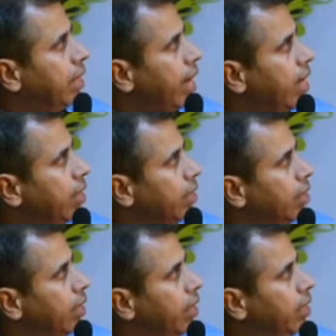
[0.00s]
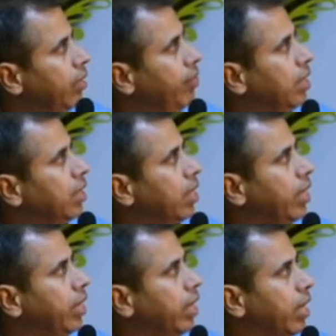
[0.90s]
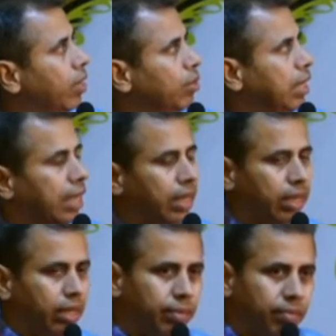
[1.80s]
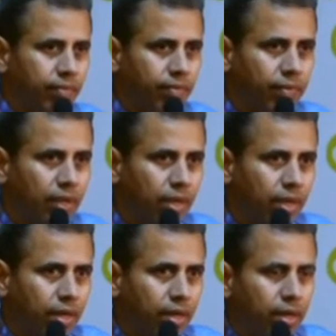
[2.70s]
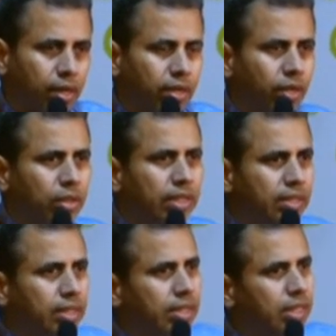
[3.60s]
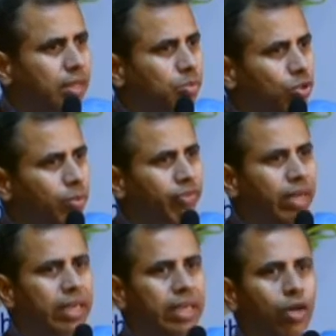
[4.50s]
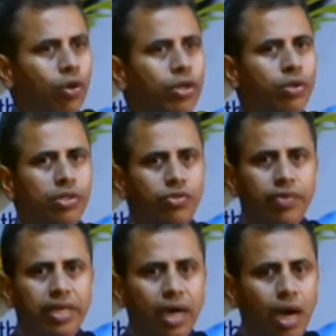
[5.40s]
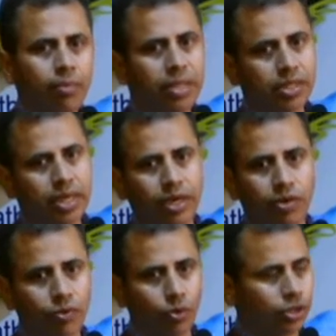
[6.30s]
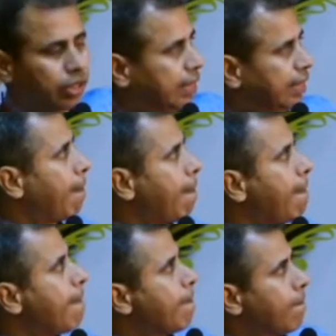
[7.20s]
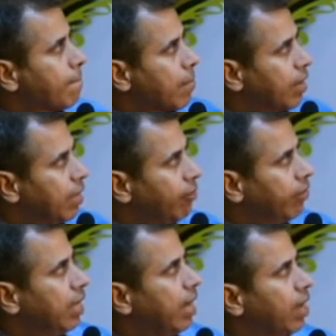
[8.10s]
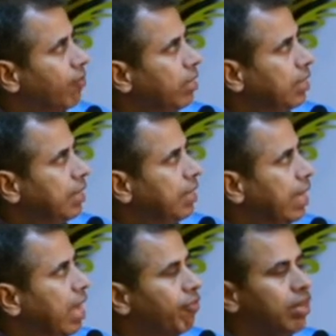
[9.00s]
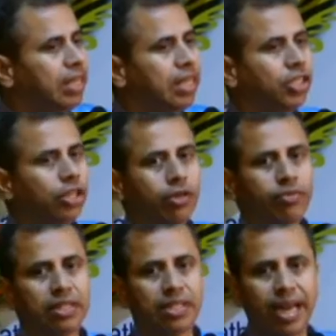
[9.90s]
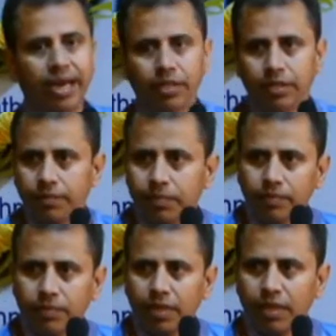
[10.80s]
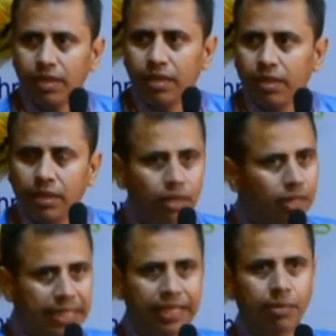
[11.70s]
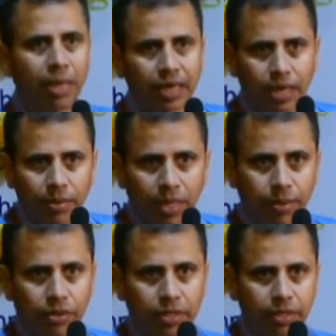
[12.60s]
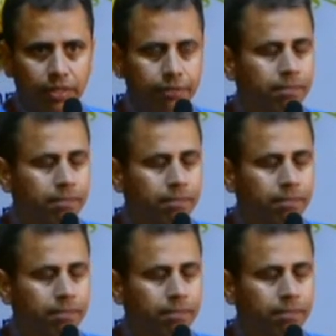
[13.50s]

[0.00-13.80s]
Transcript: and Hindavi in the area around Delhi. Now this seems to be very innocuous, very harmless kind of quote. A different language in every region of this land. Nothing remarkable about it.